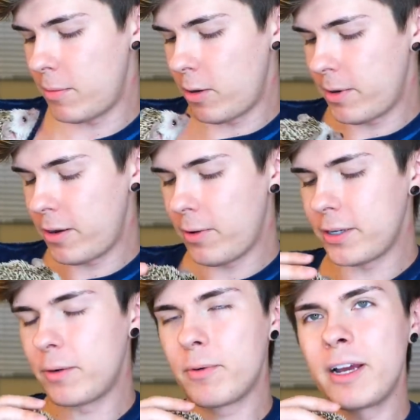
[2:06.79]
Momo,
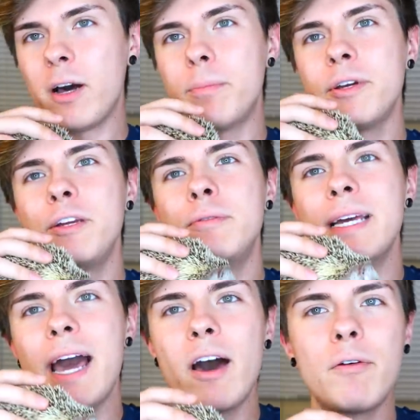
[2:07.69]
don't worry, I'll put you
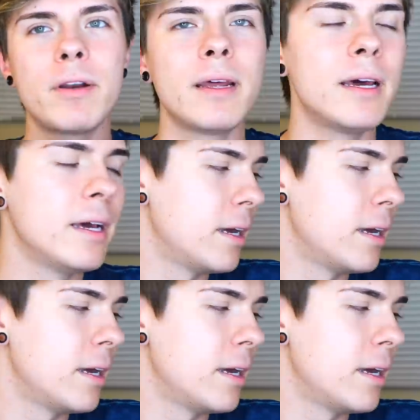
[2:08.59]
down